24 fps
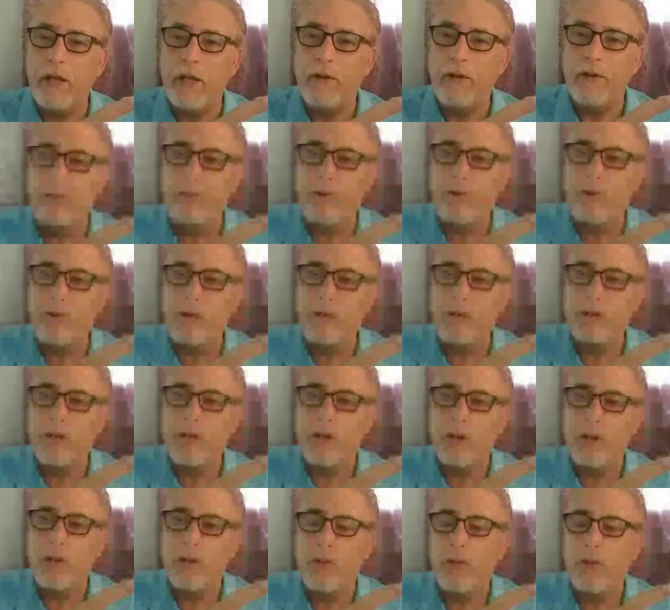What I mean by
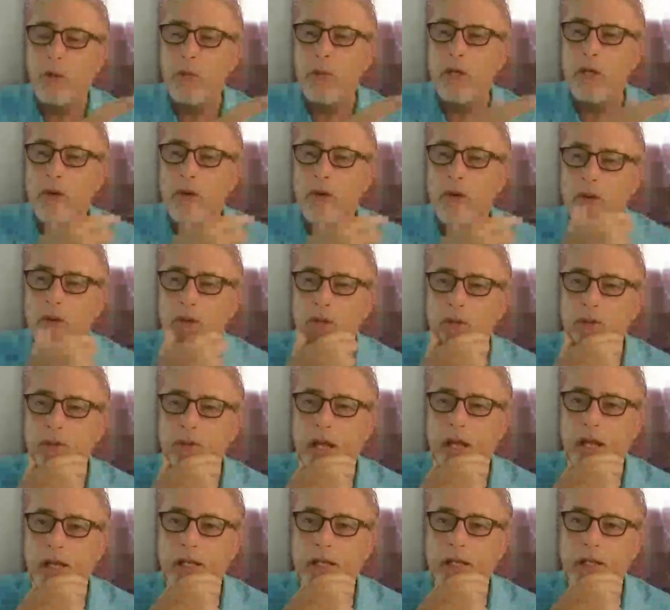that is I
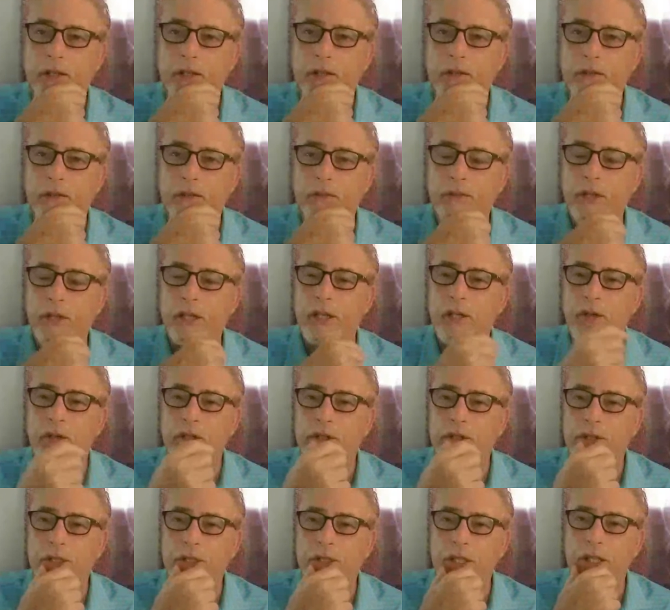went to go get net
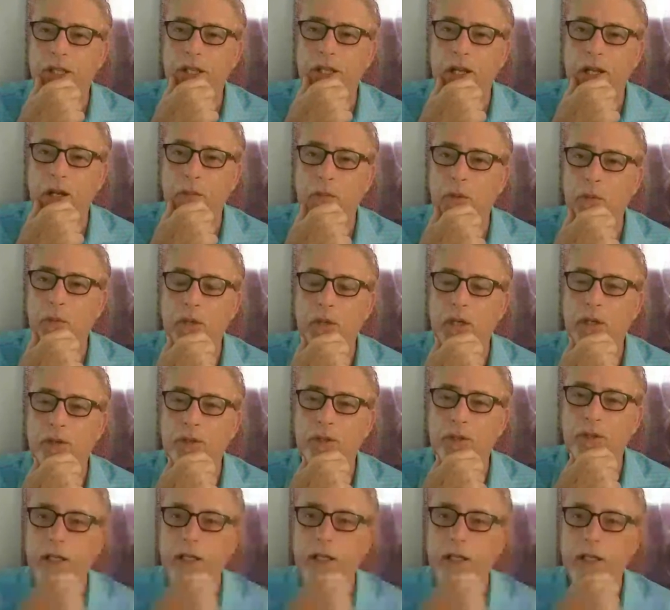metering for my solar. Well, we
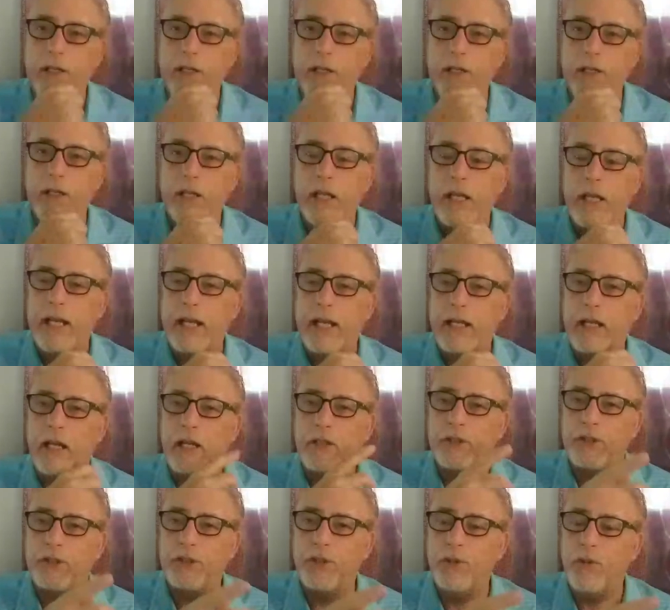don't do that here. We
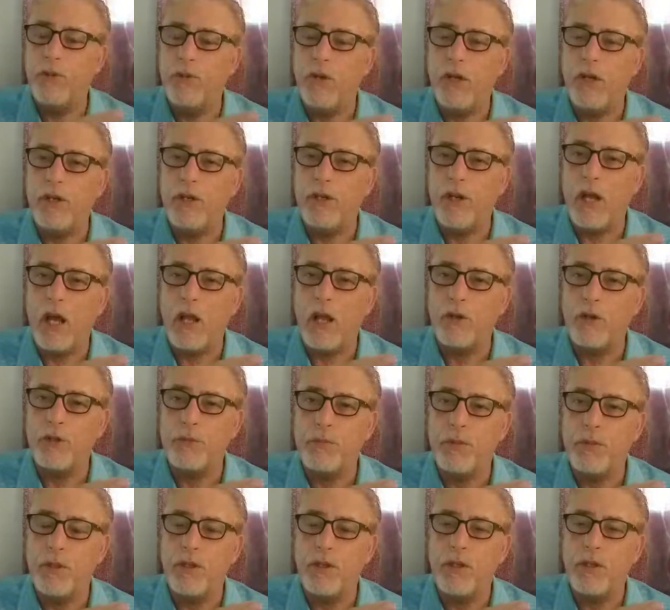do it in CDO, but we don't
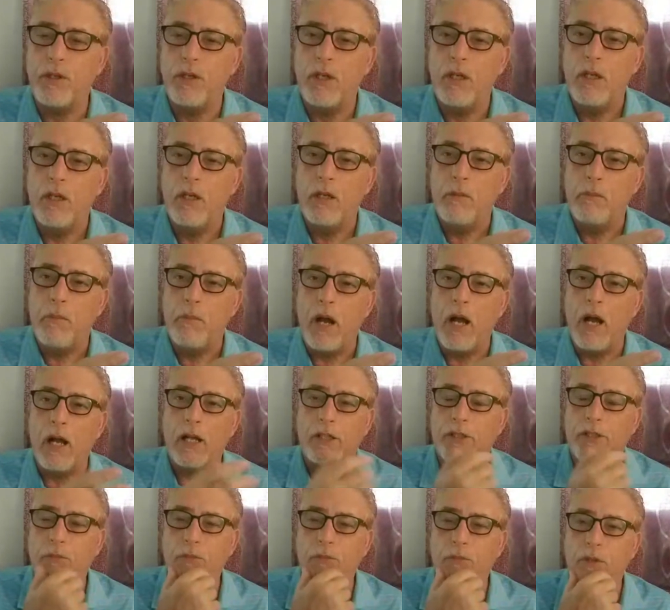do that here. It
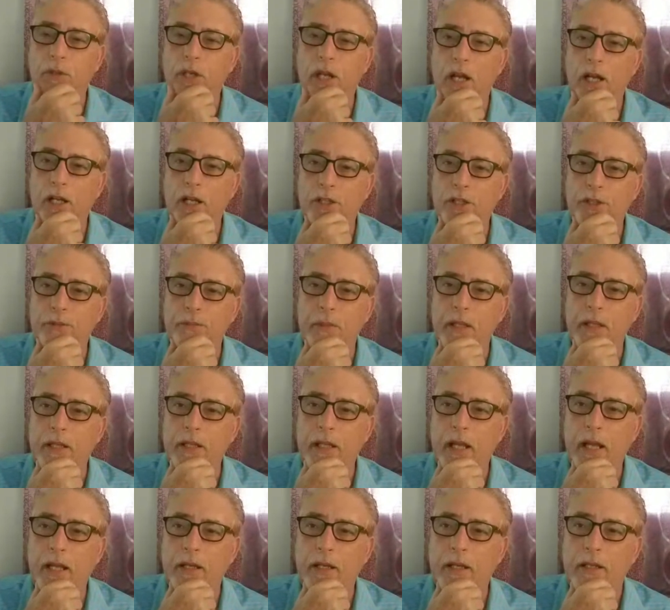costs $200
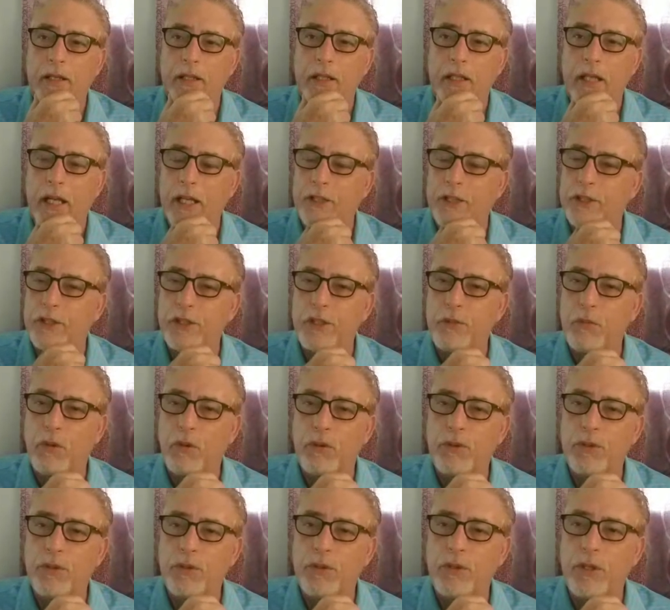per box, and we're
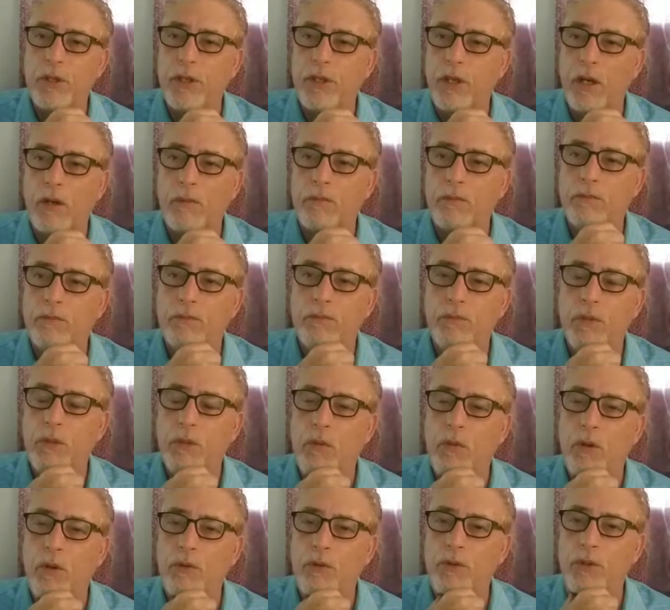not going to spend that. I
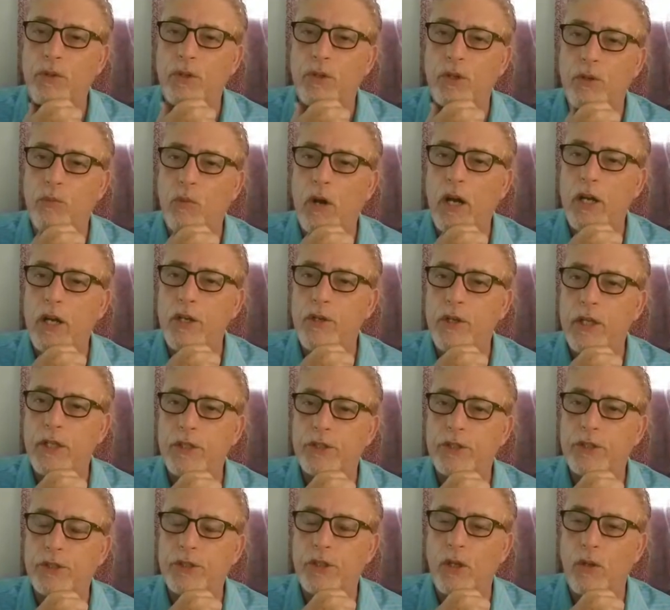said, you won't do it? No,
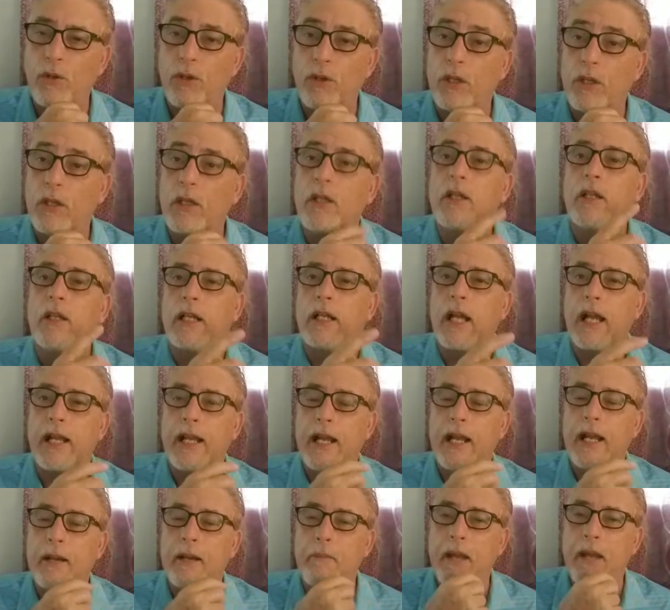we won't do it. And why are you getting
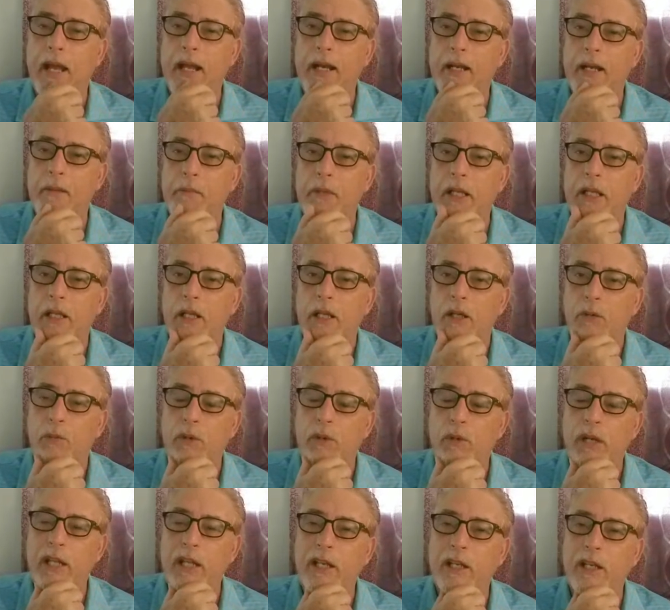solar? Guy got
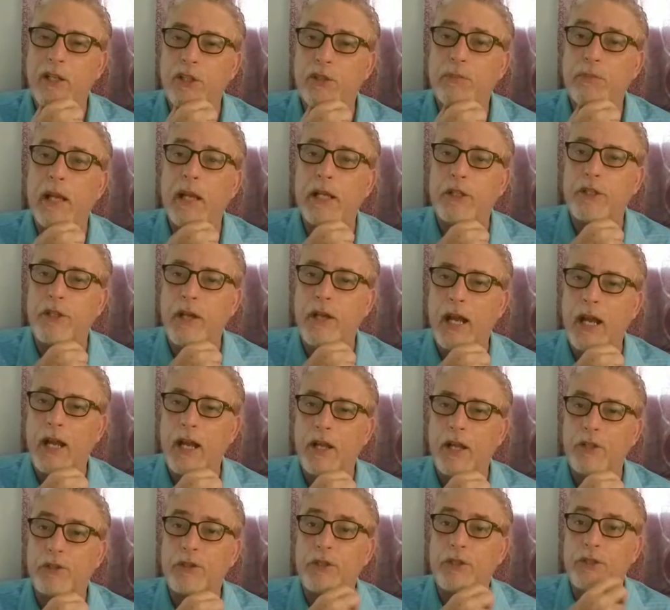mad at me. We need to
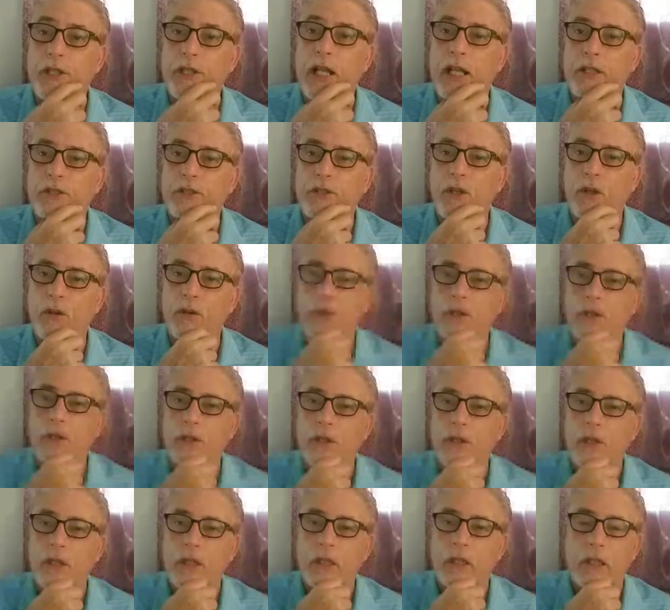inspect your house because you
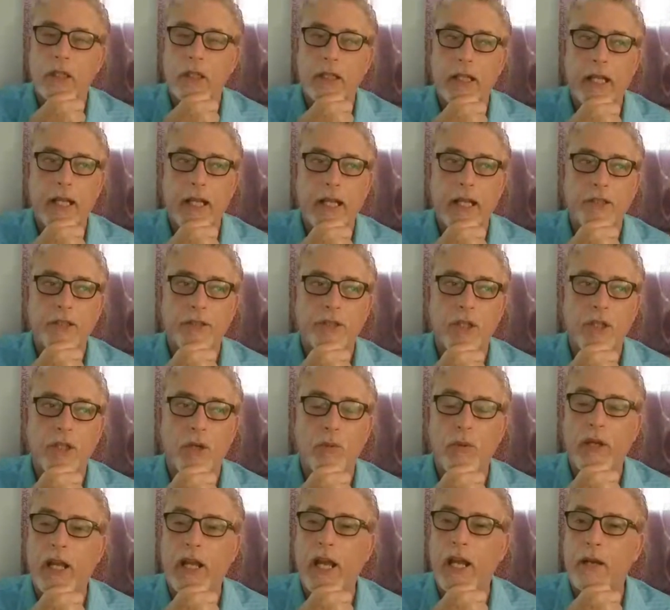got solar.
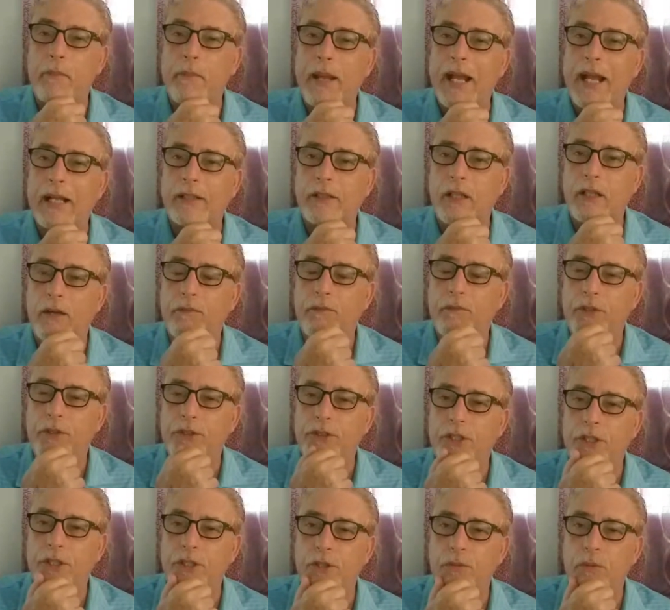And so we kind of backed
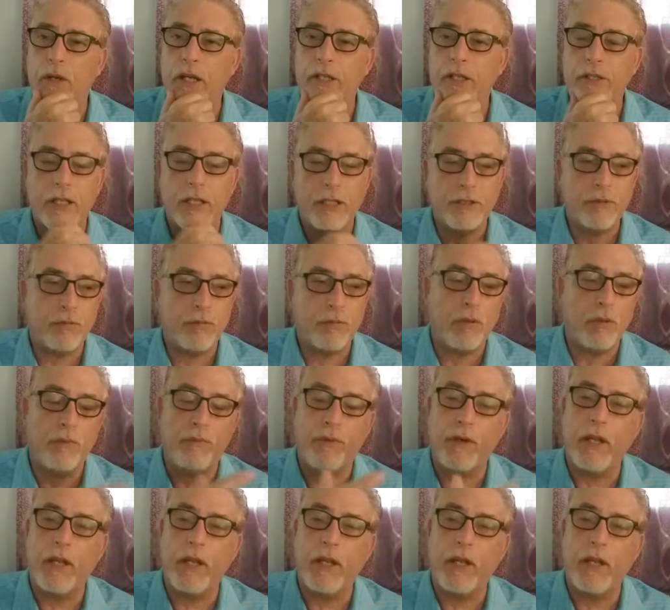off the situation. I said,